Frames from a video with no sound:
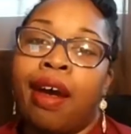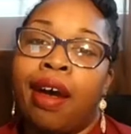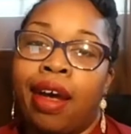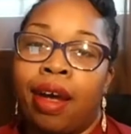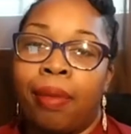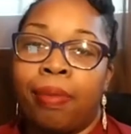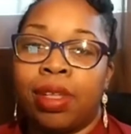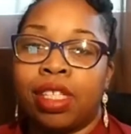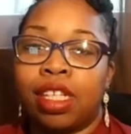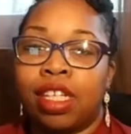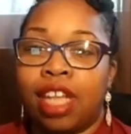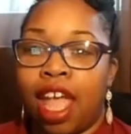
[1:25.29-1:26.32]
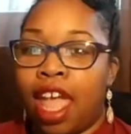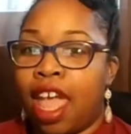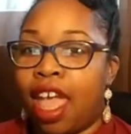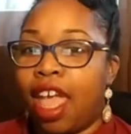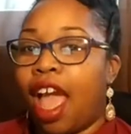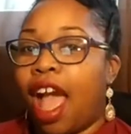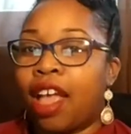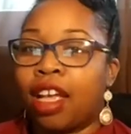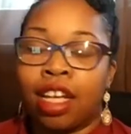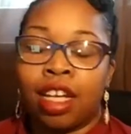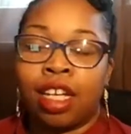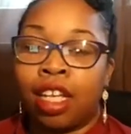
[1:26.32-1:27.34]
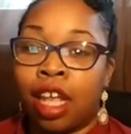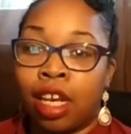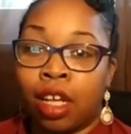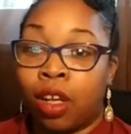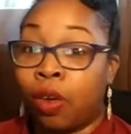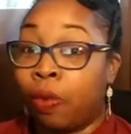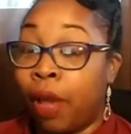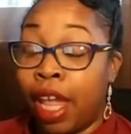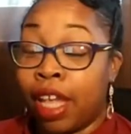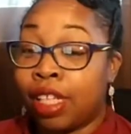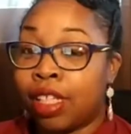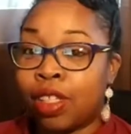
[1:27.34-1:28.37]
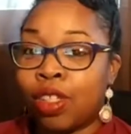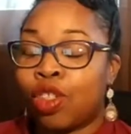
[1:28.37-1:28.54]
But today, I couldn't let it go to waste,